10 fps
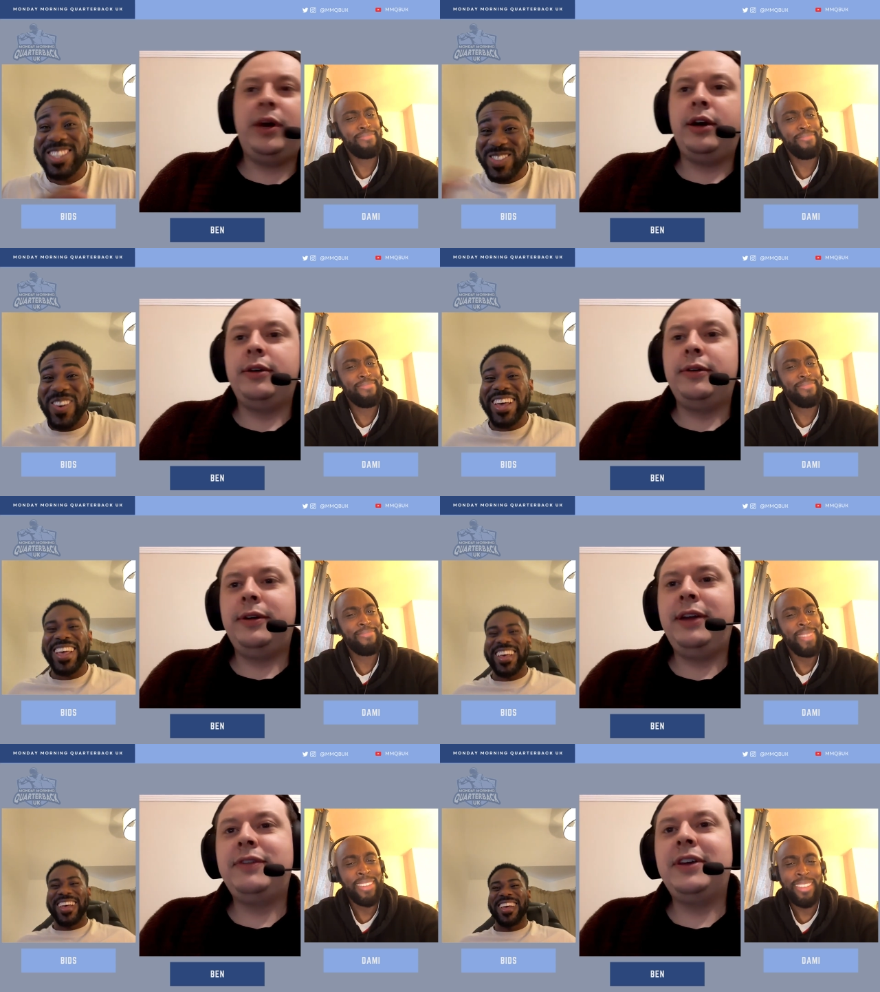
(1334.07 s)
Speaker 1: way,
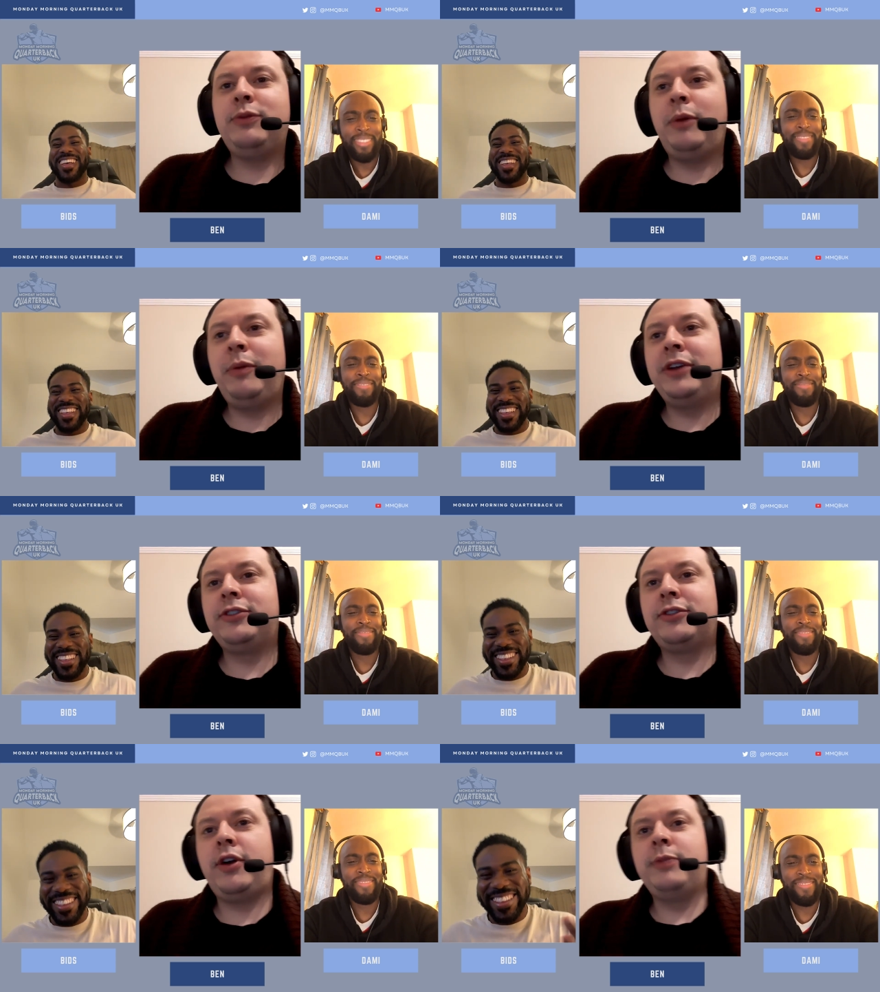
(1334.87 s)
if there's one way to
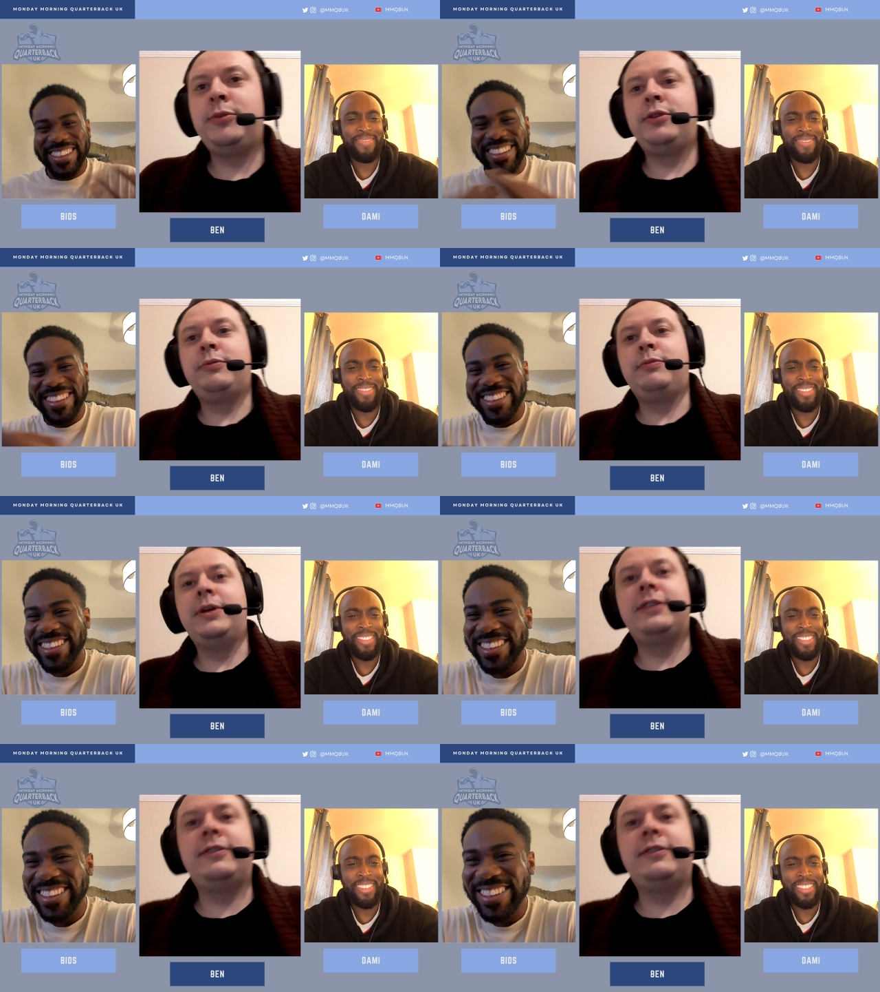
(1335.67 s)
describe you,
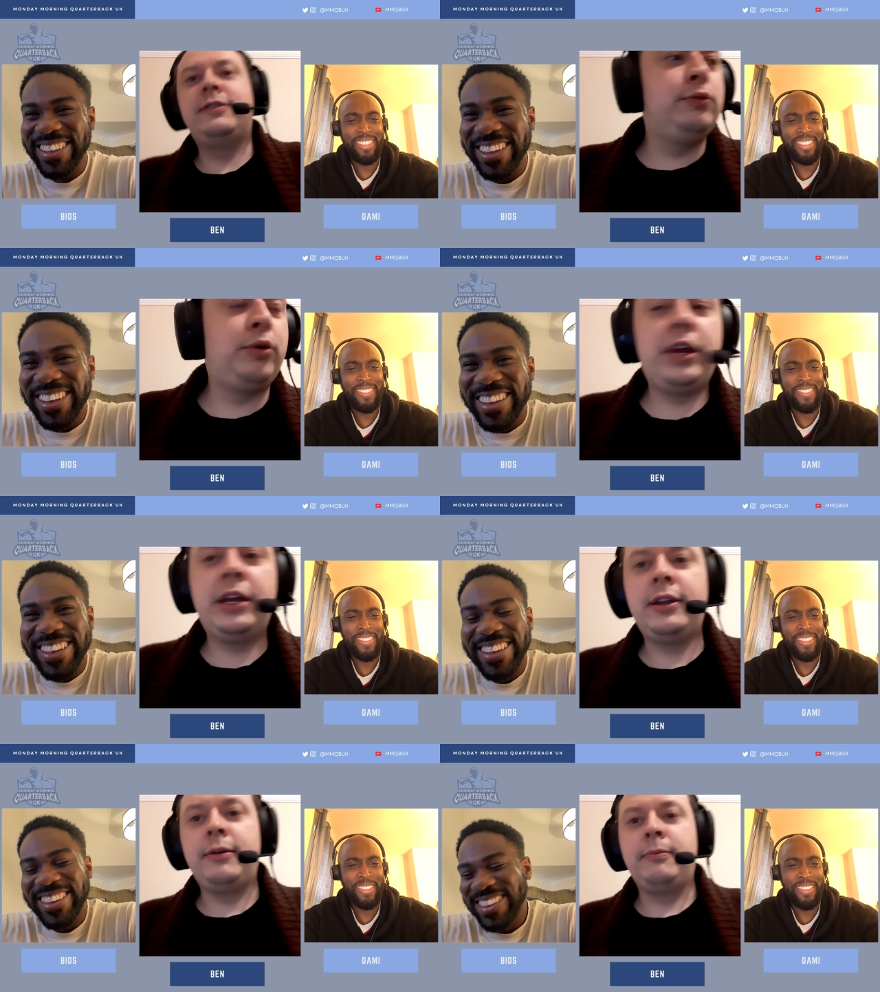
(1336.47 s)
Biz, you
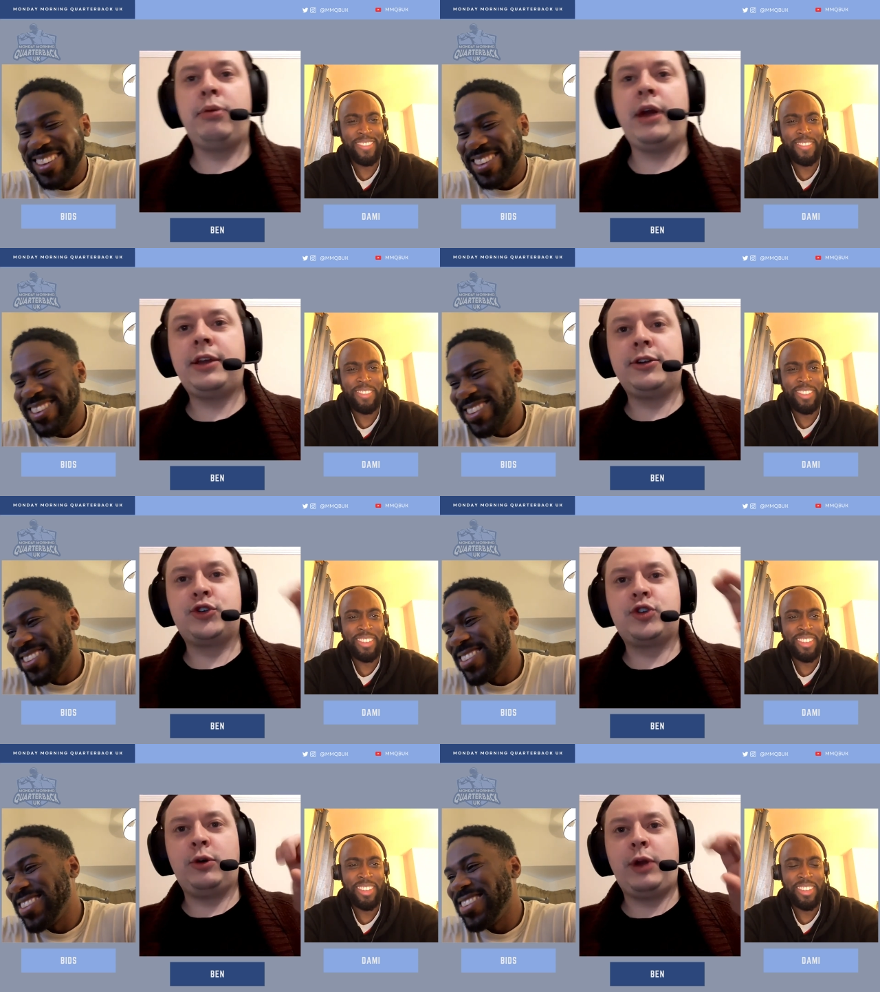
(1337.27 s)
bring brake
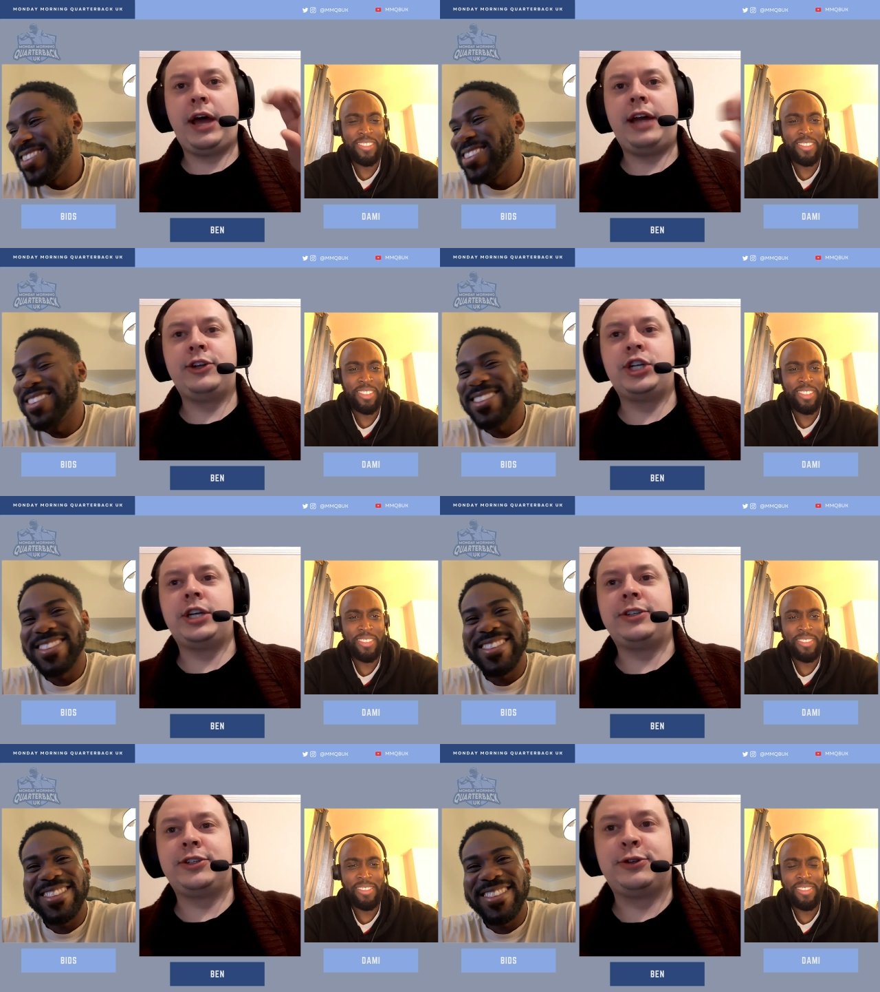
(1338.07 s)
controller
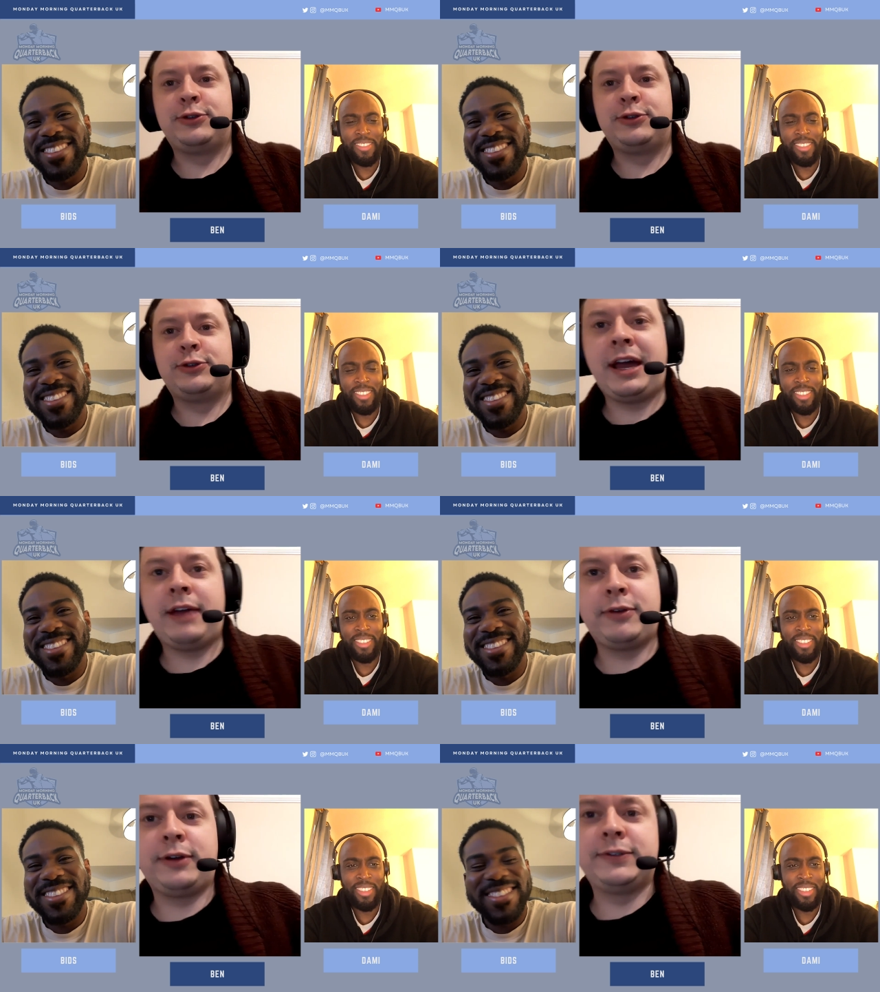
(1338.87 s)
energy to just about
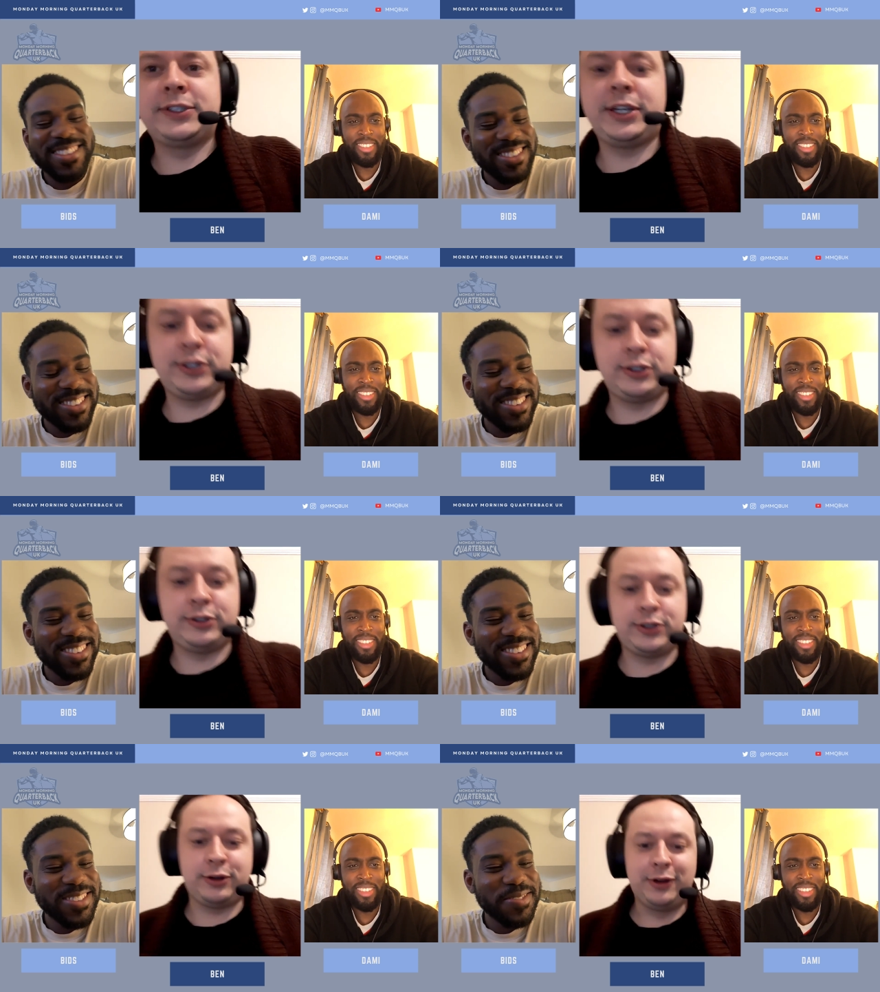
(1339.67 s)
every
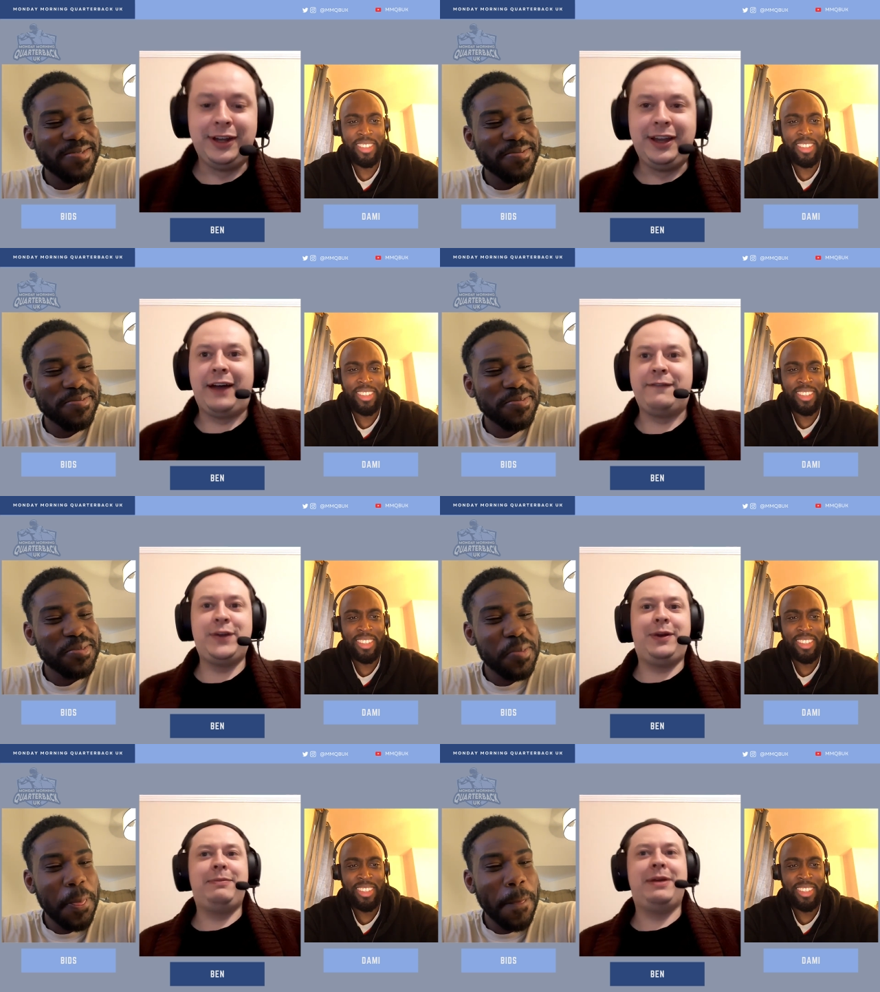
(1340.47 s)
conversation. So I
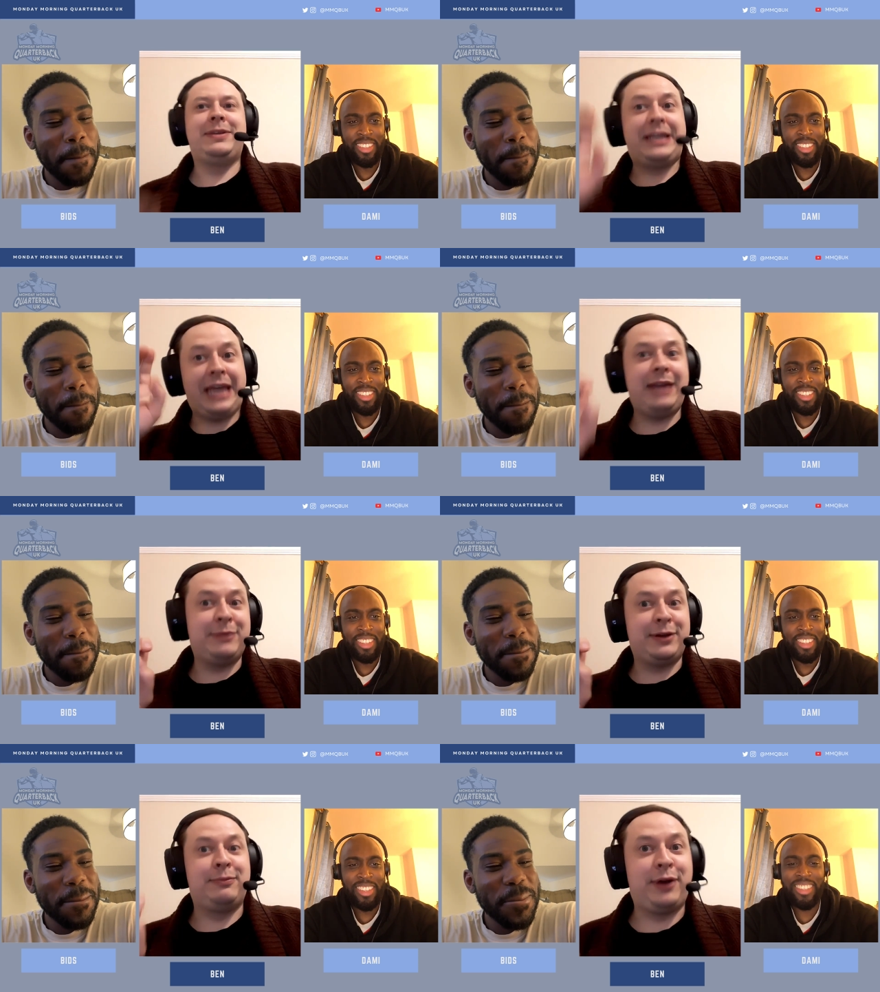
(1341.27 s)
feel like maybe the
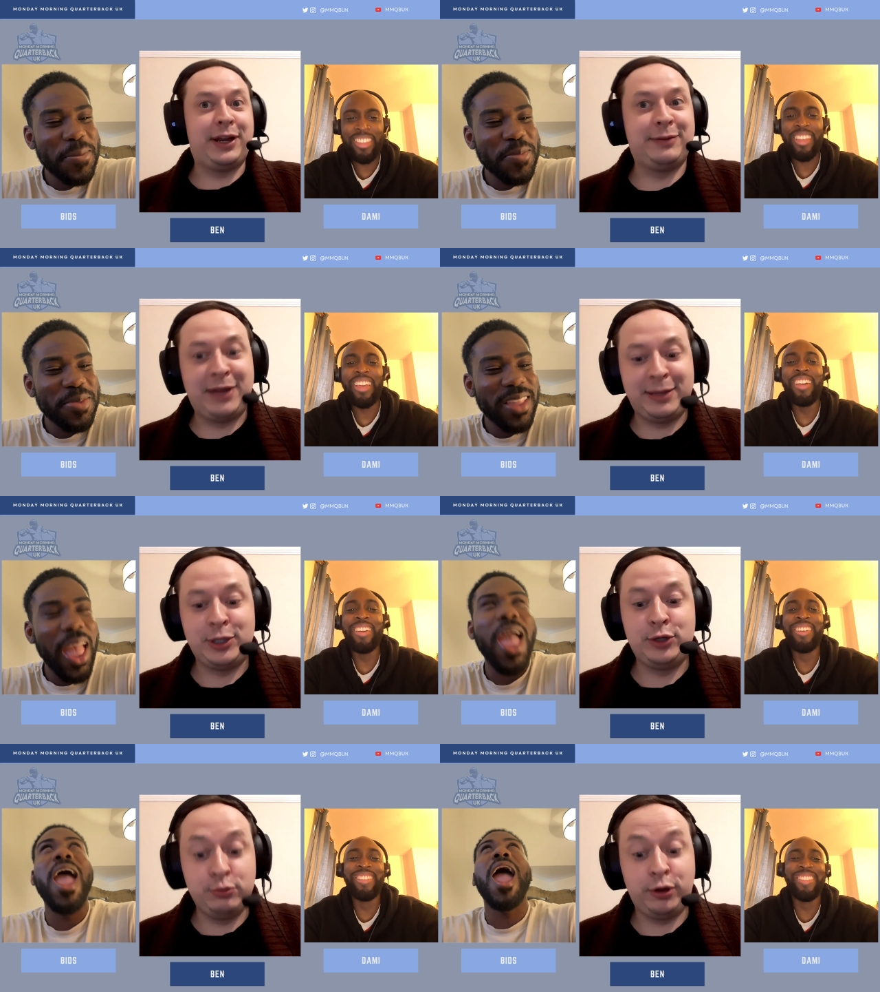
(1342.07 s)
game didn't break, maybe
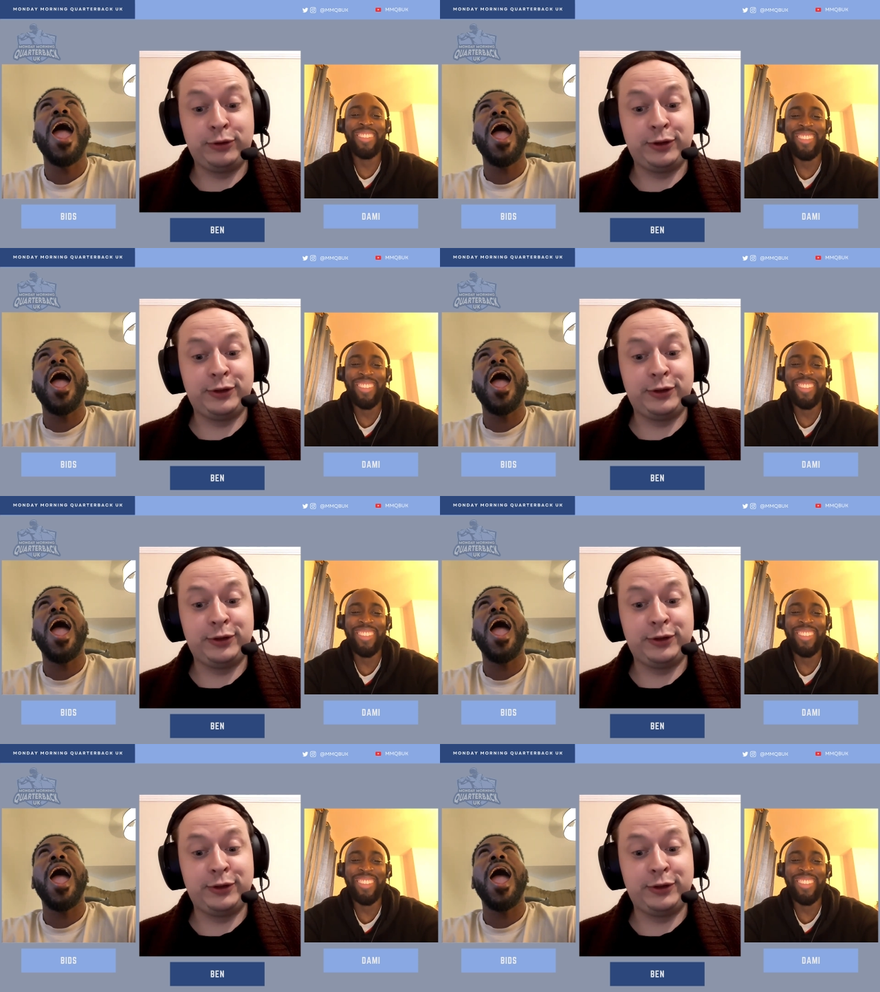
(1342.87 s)
you broke the